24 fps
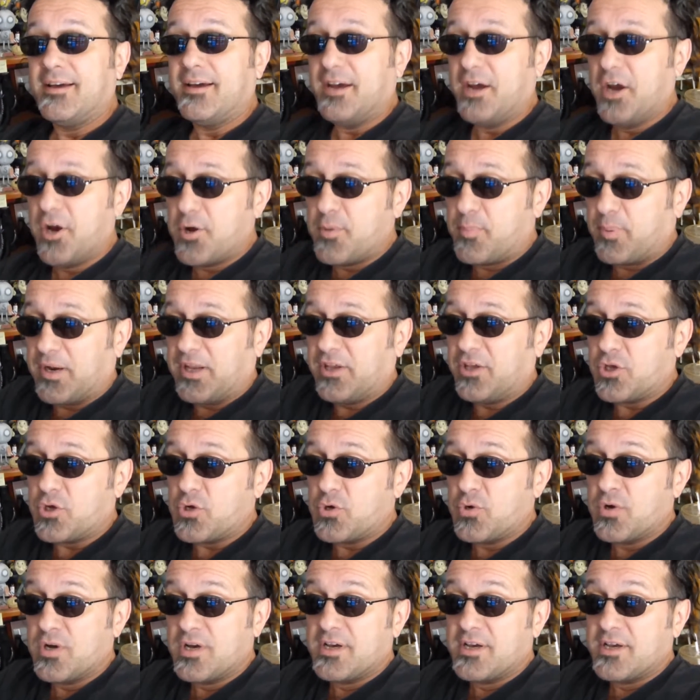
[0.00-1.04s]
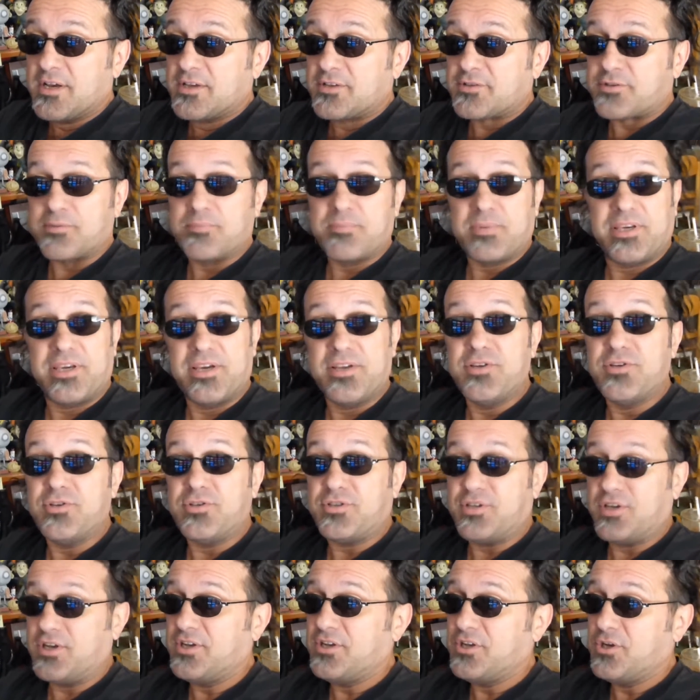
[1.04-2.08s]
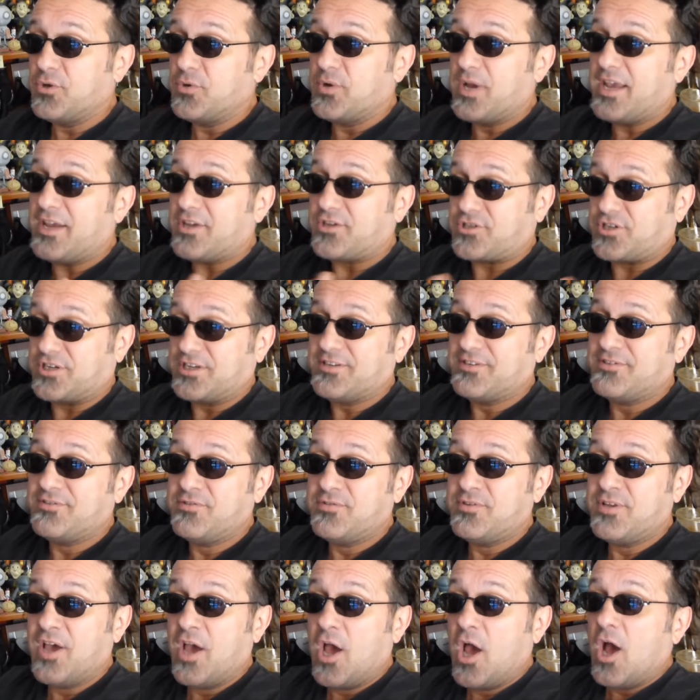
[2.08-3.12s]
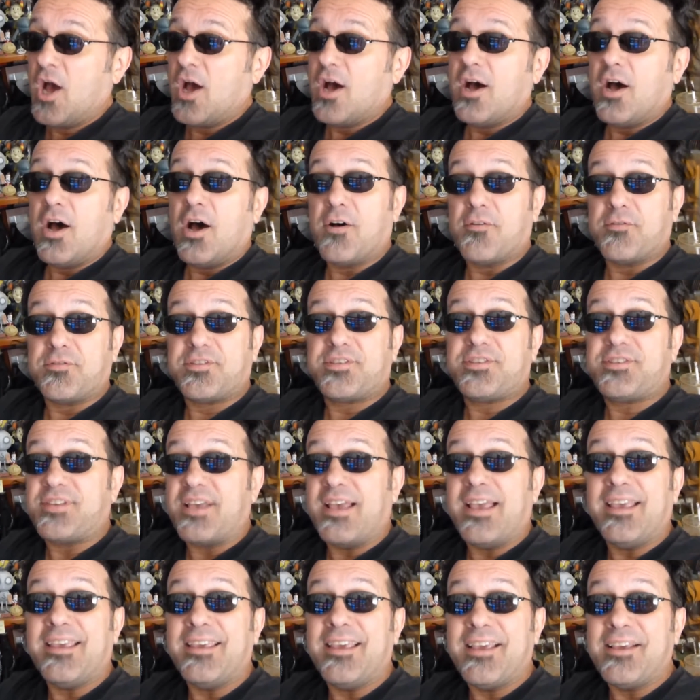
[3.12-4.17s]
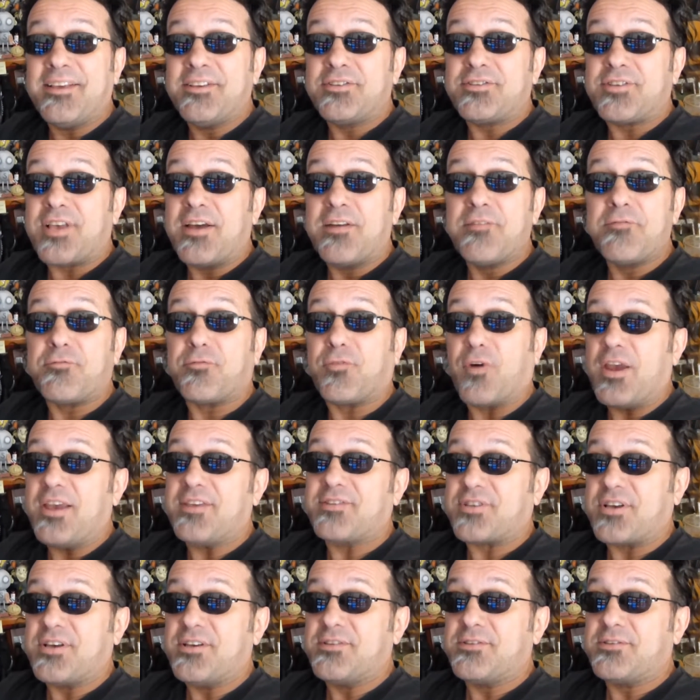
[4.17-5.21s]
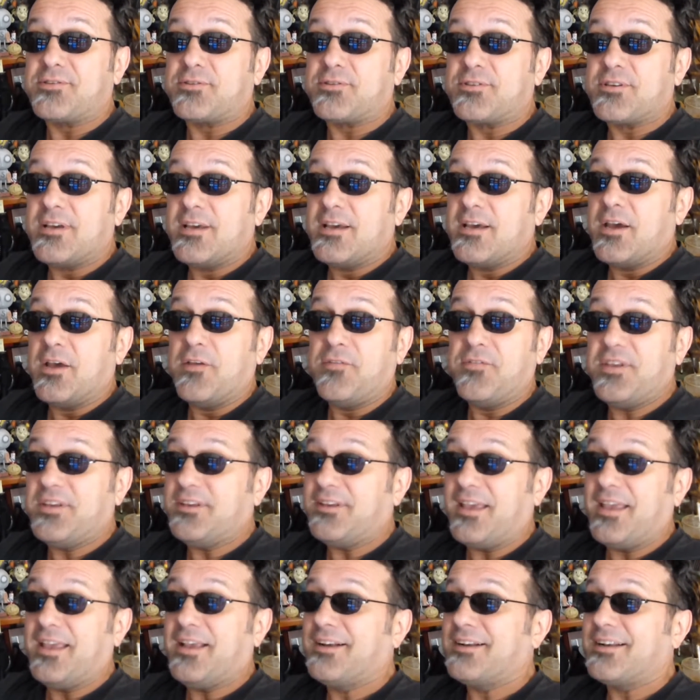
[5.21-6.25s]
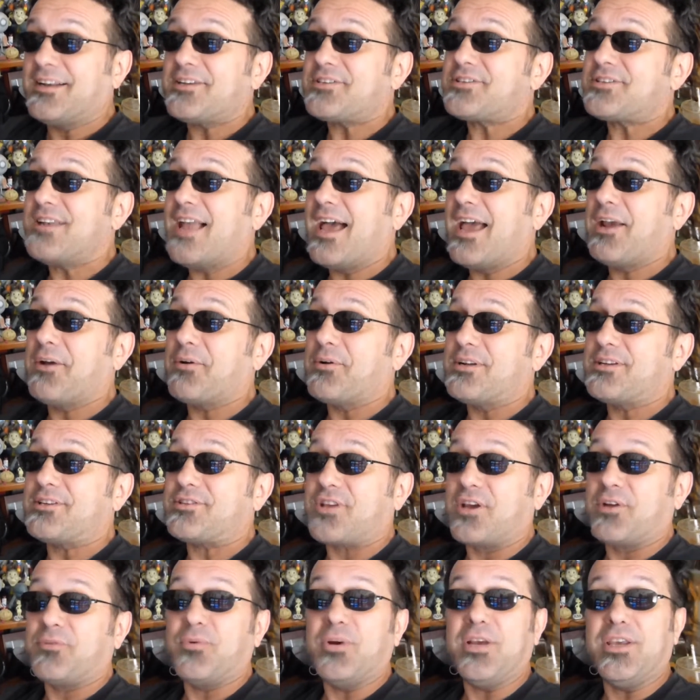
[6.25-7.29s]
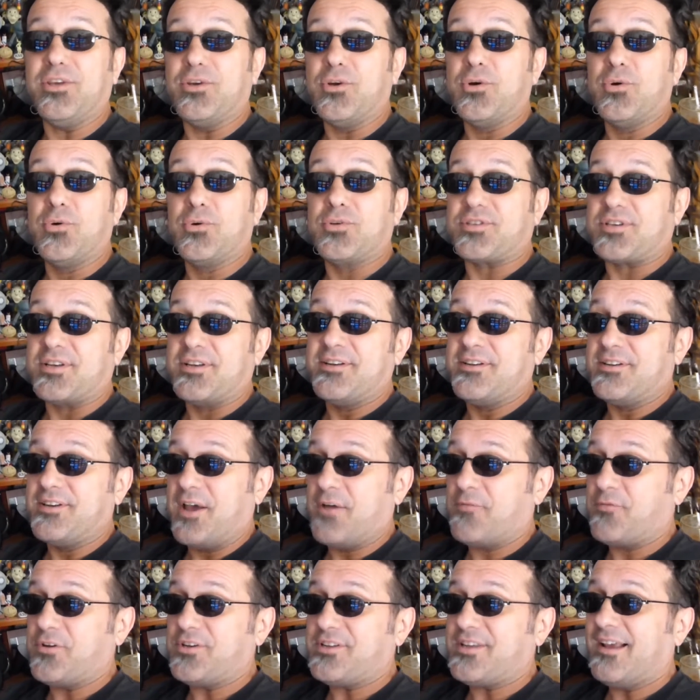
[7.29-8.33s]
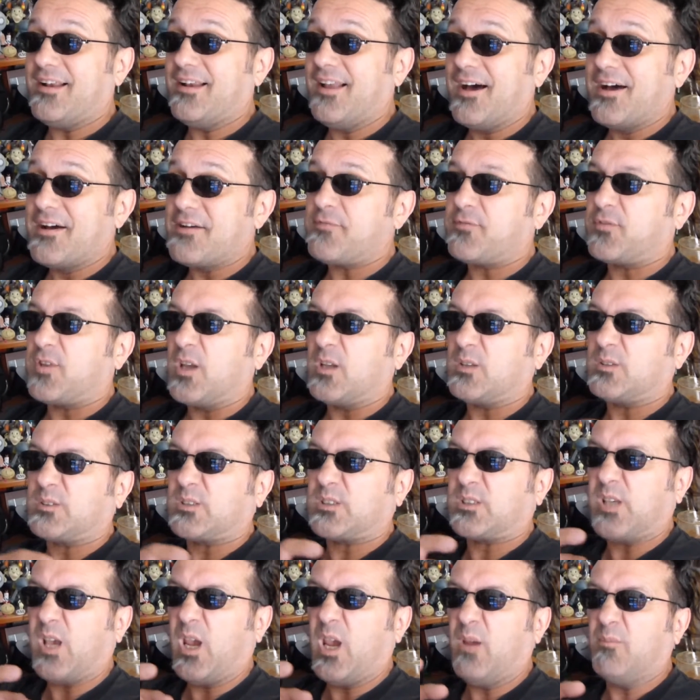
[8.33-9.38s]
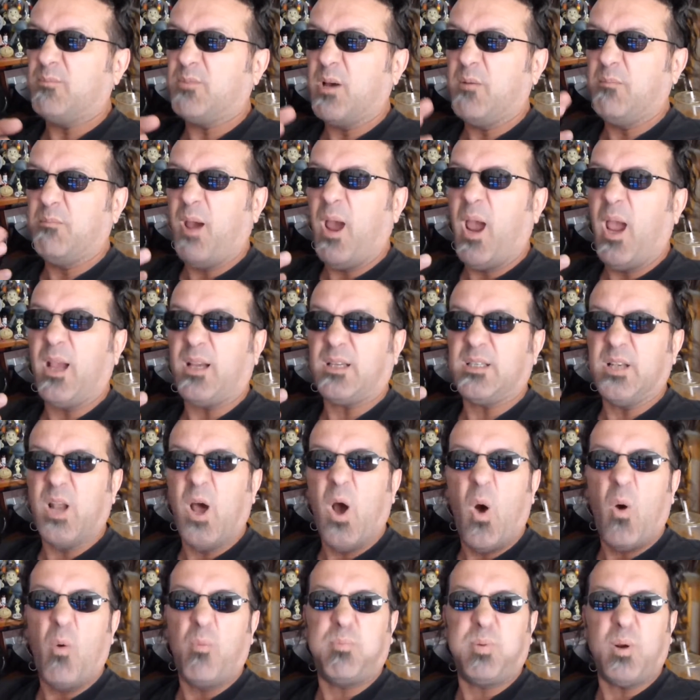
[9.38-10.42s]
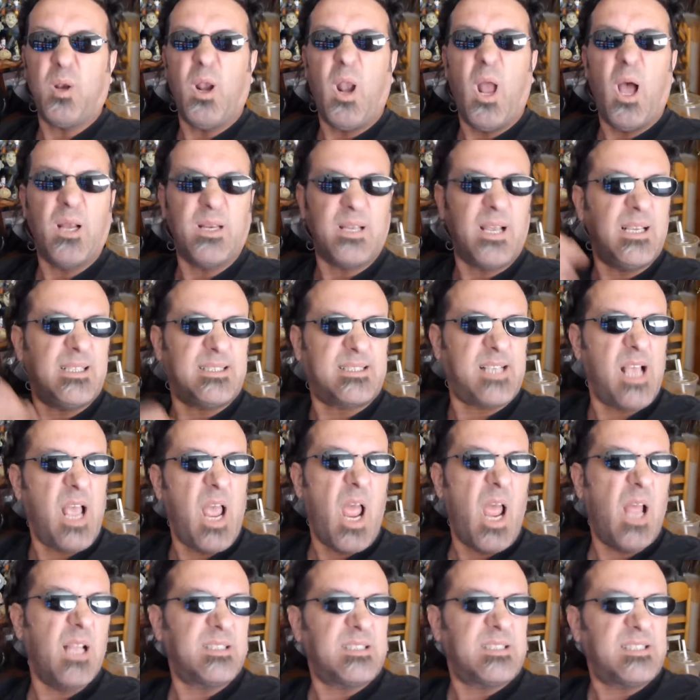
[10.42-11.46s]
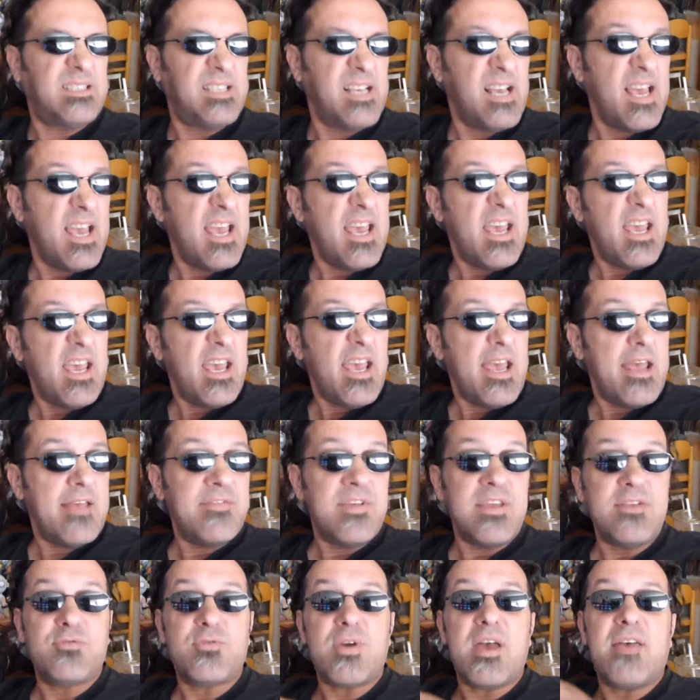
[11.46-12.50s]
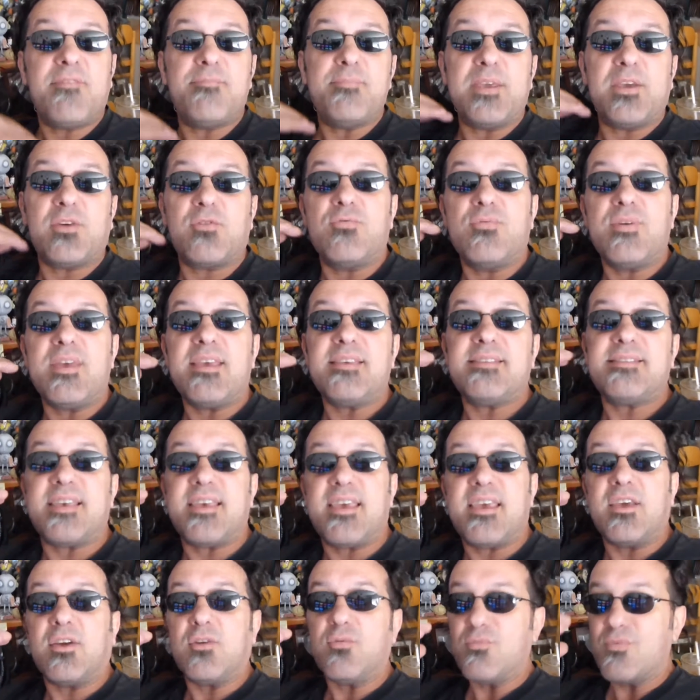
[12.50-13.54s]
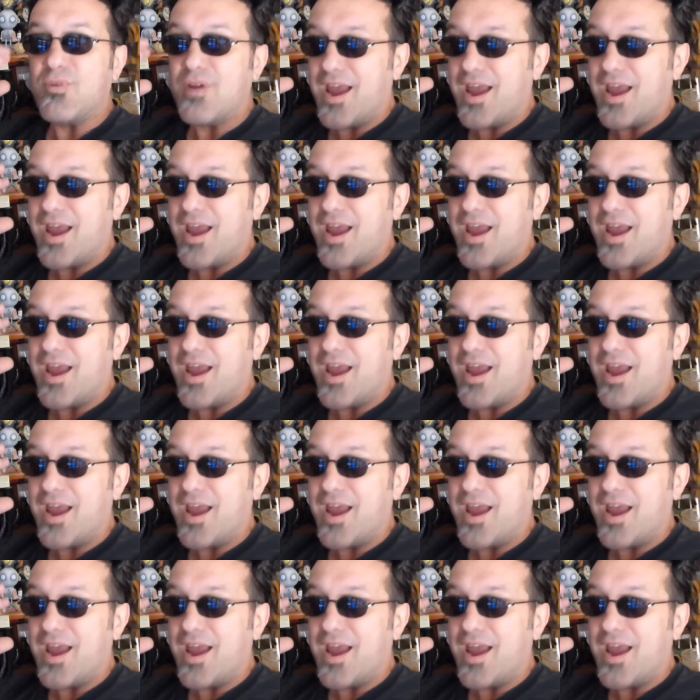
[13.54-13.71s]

here to bring you some continuation of sayings and phrases in the English language that we use in everyday life that seem to make no bloody sense. And they drive me crazy.